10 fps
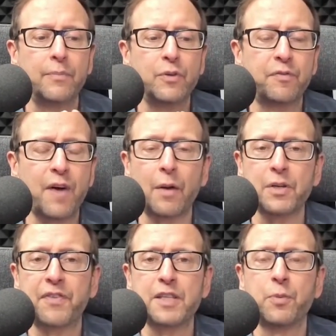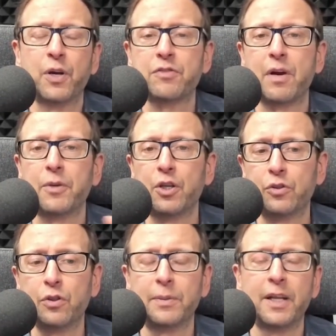you follow us Facebook, Instagram, and
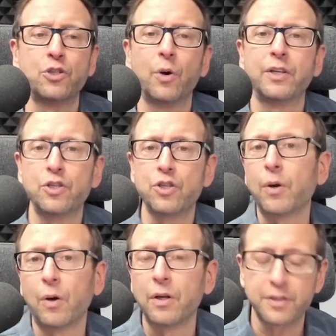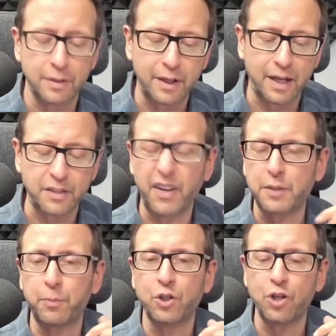YouTube, and then join the Joe It Alls. Again, it's
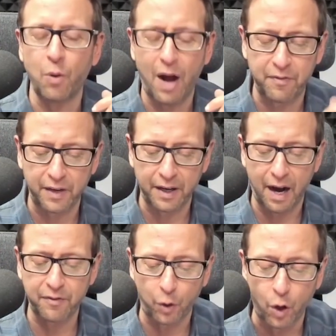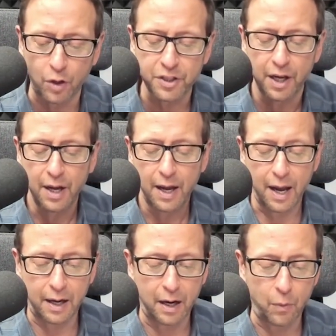Facebook, Joe-It-Alls,
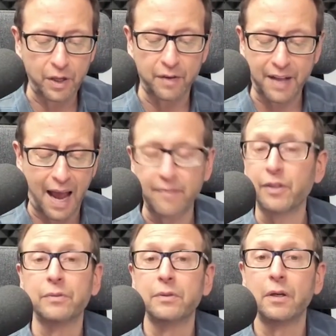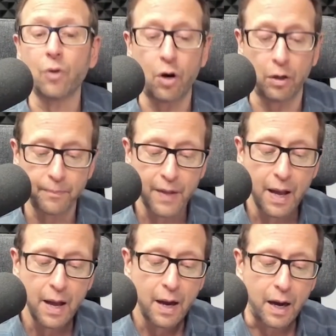and we'd love to have you along.
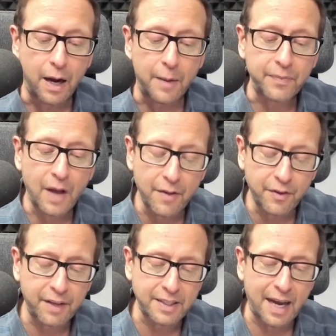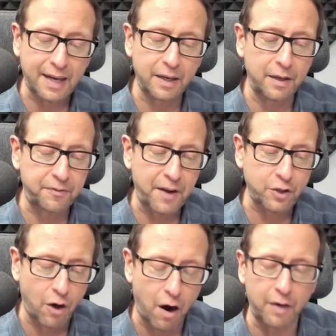Other things that can
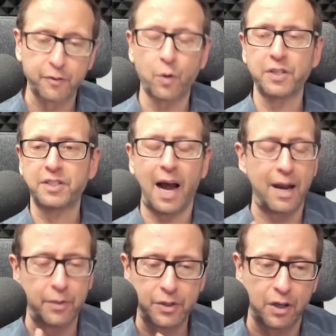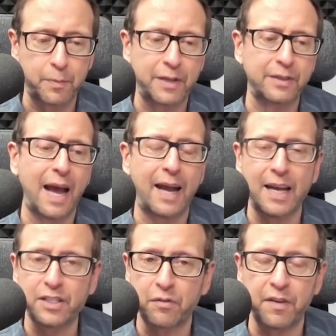affect your heart, of course, diet. We talked about that.
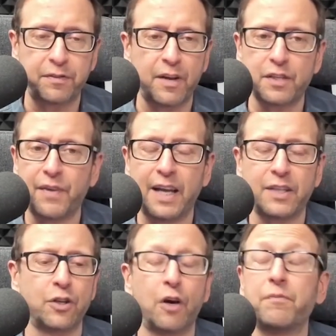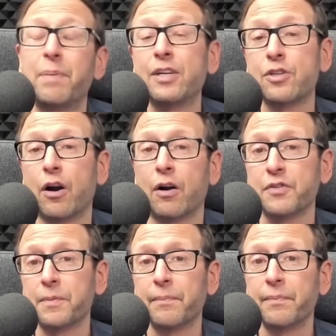Acid reflux, vagus nerve, pinched
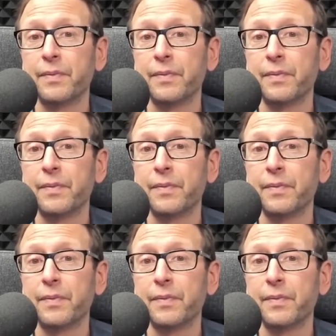nerves.